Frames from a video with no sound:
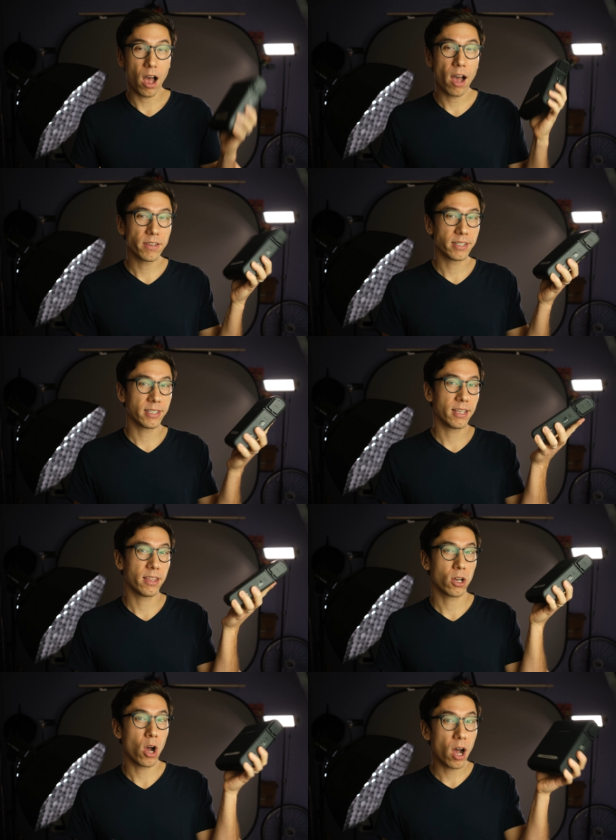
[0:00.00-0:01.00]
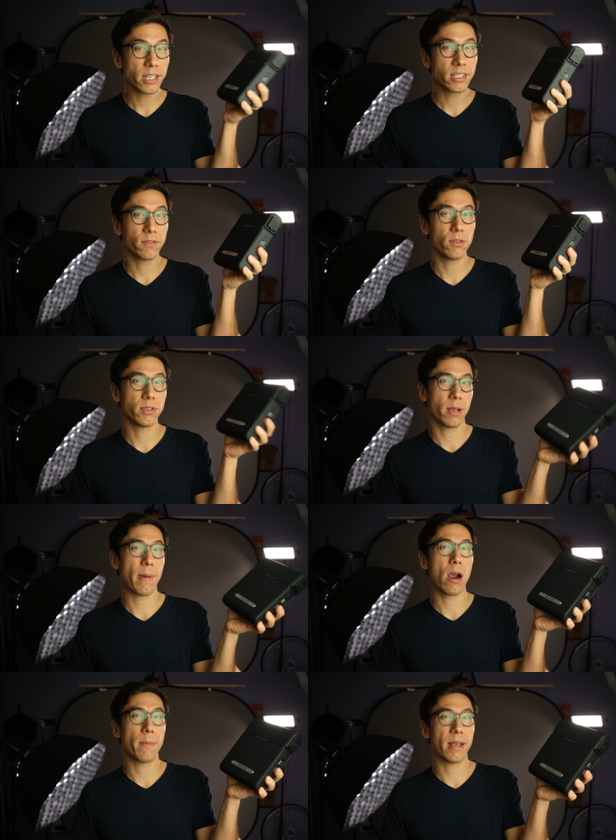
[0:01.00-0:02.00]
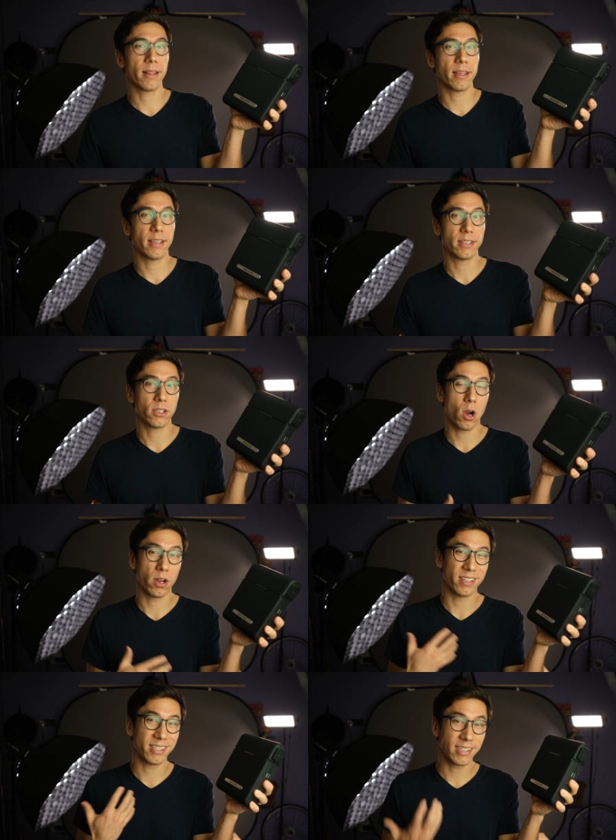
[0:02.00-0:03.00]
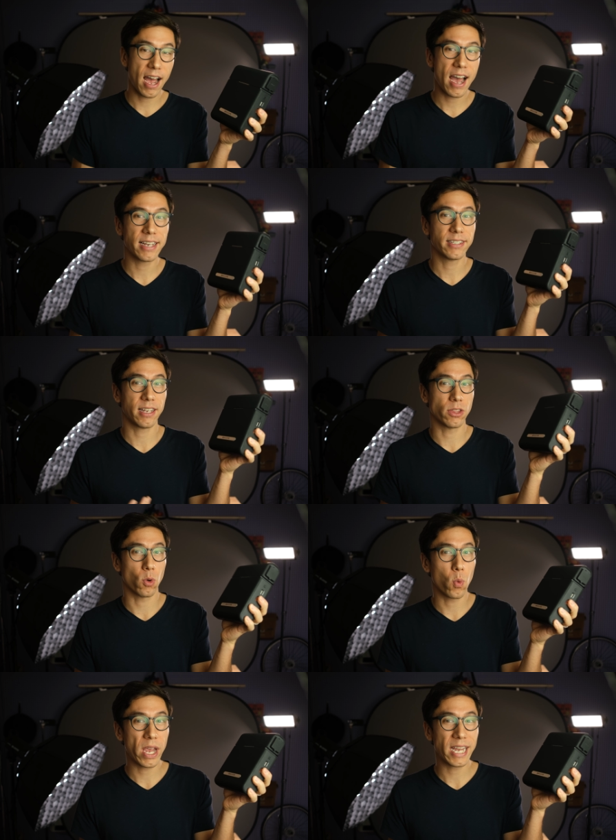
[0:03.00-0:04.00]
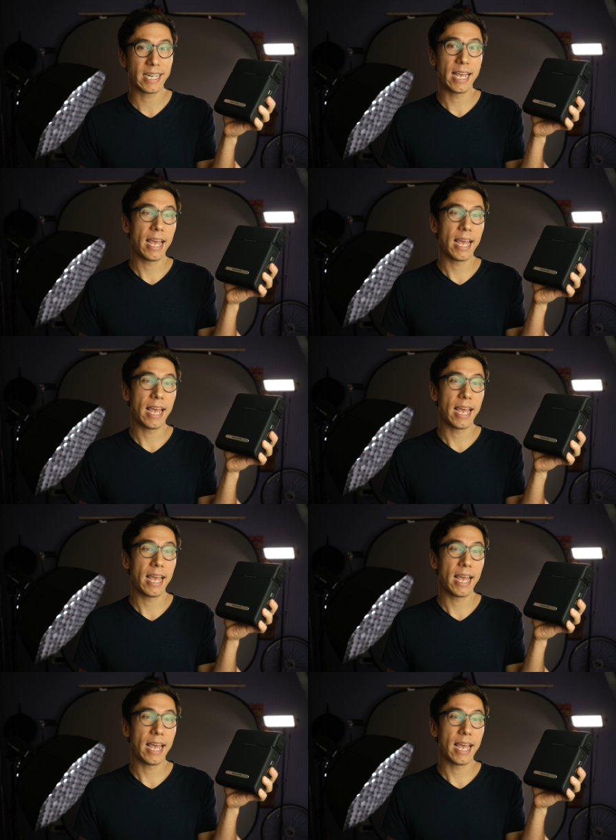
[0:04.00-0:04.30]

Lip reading: Obviously, the cons of using a power bank like this are the size and the weight